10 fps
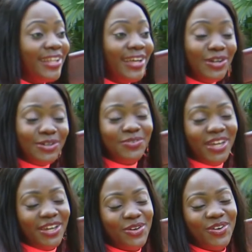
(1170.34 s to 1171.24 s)
Oh
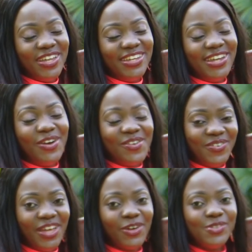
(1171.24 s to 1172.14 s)
my God. Oh
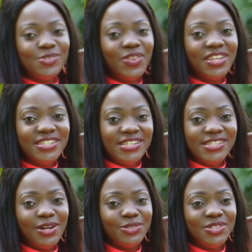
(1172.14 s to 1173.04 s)
my God. So the
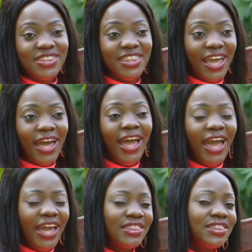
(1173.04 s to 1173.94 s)
teens out there,
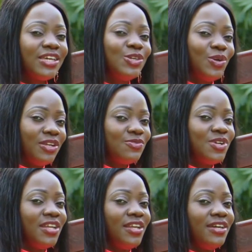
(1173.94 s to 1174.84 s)
I think you can
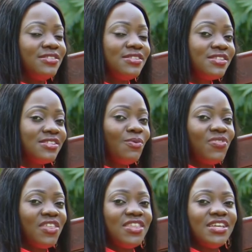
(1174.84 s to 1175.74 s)
realize these are some
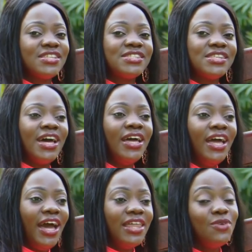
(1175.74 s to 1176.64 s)
of the things that
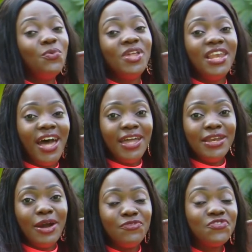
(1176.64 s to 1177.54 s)
we
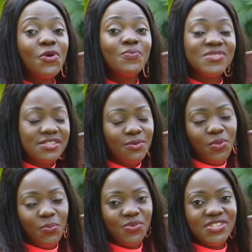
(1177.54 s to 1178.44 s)
learn from some
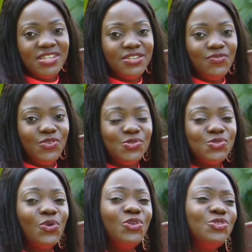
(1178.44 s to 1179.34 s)
people's interviews.
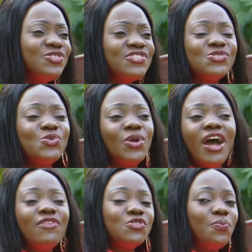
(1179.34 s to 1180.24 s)
So you just don't
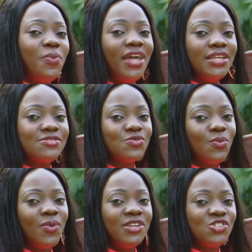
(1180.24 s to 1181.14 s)
have to panic so
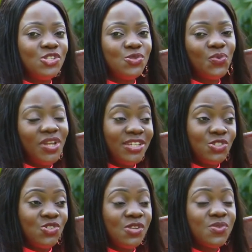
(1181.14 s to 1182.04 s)
much into
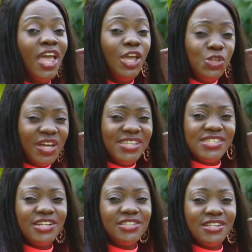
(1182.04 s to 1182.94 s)
relationships. You can
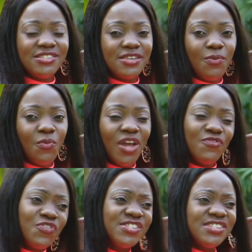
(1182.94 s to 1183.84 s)
still date
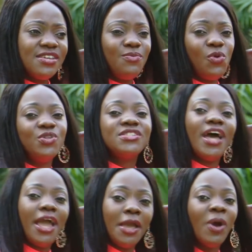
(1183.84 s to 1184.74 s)
someone for some good
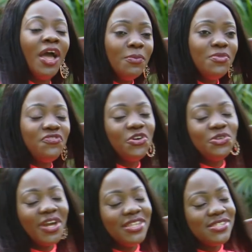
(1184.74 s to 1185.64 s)
time before
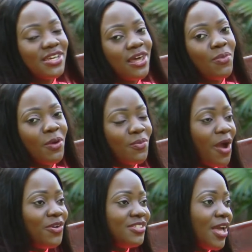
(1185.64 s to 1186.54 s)
you can start up a
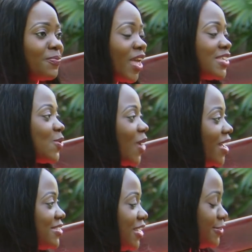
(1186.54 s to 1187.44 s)
marriage. So
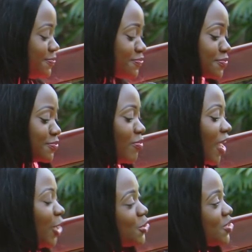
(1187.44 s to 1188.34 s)
Angela,
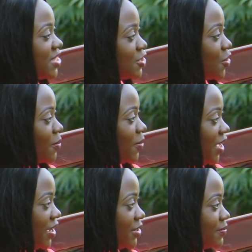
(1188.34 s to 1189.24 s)
you settle up here.